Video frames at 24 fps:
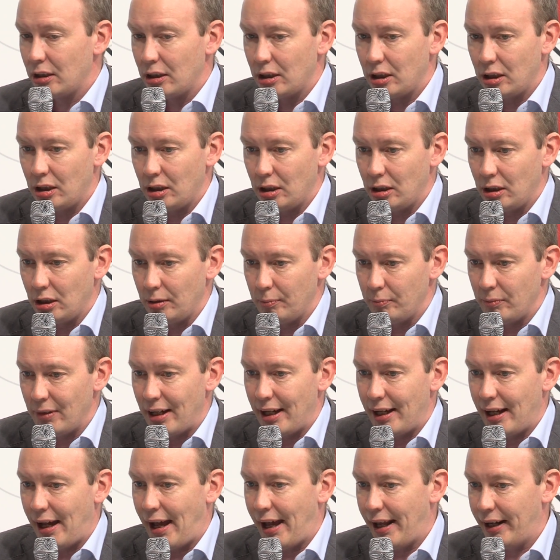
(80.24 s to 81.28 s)

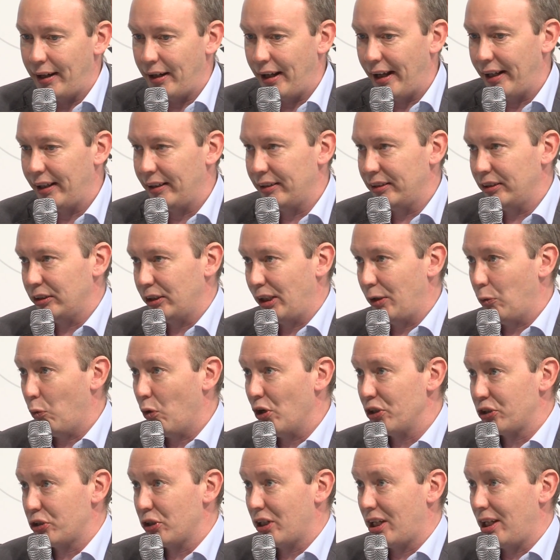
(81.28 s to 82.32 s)
and they
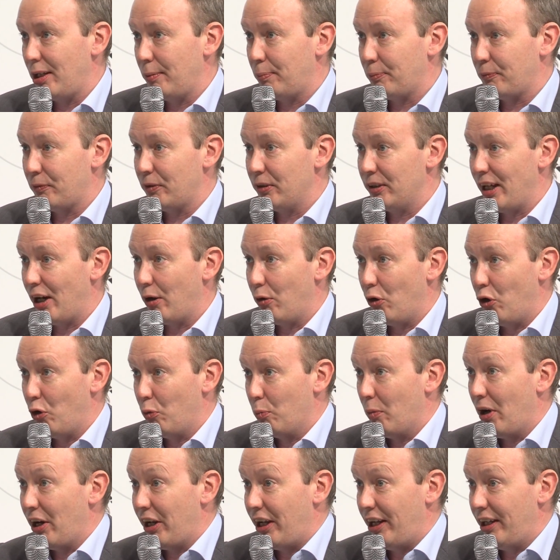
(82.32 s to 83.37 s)
want to keep their own
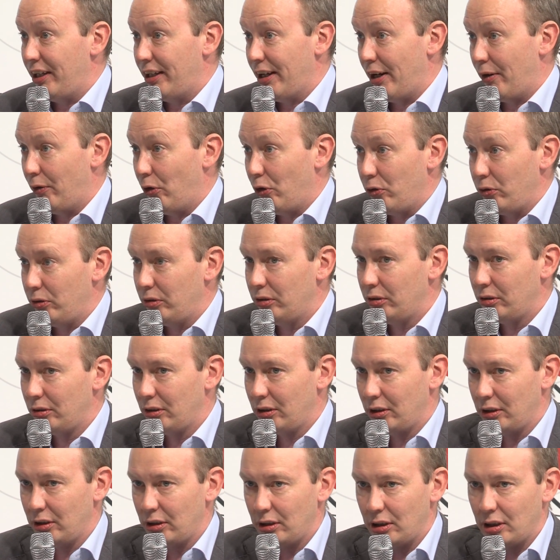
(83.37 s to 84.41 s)
money,
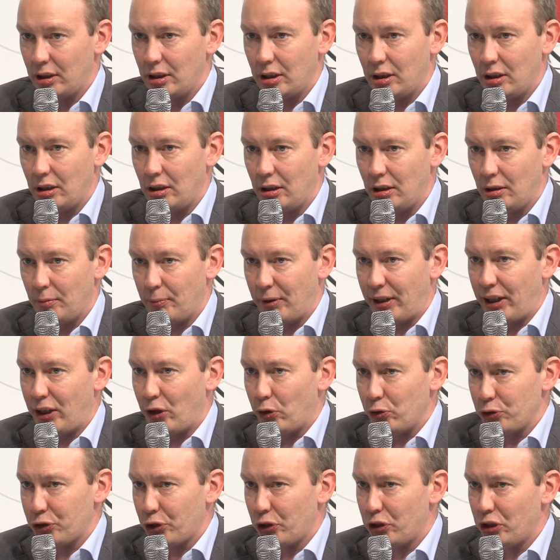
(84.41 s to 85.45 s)
but they
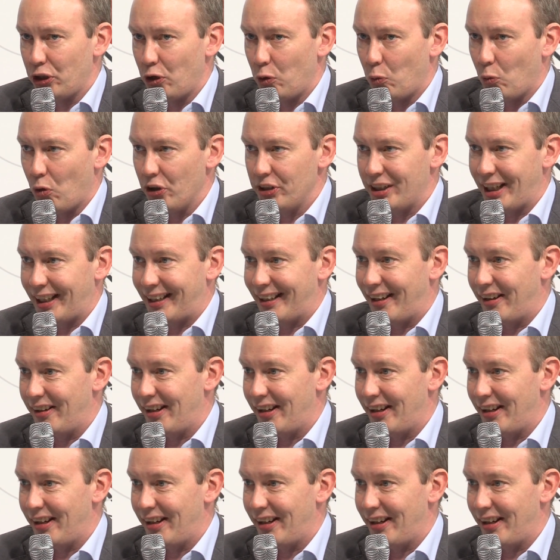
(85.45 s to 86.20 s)
also don't want that their